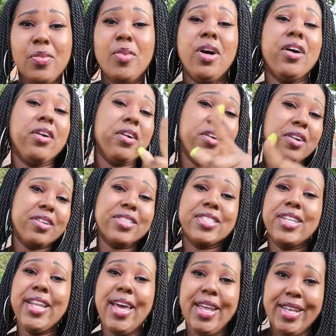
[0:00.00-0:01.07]
Well, girls,
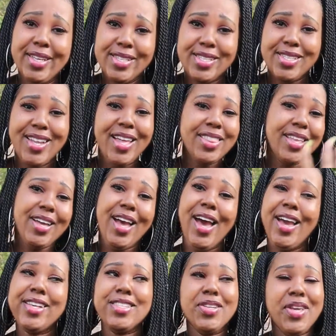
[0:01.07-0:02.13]
ladies, not the
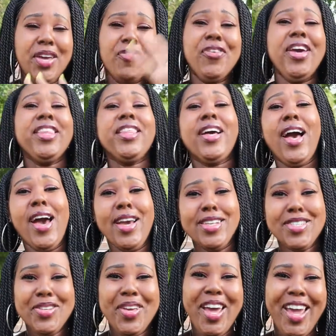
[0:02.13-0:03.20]
guys, okay? Forget the
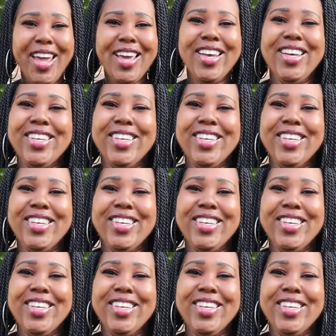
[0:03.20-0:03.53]
guys, okay?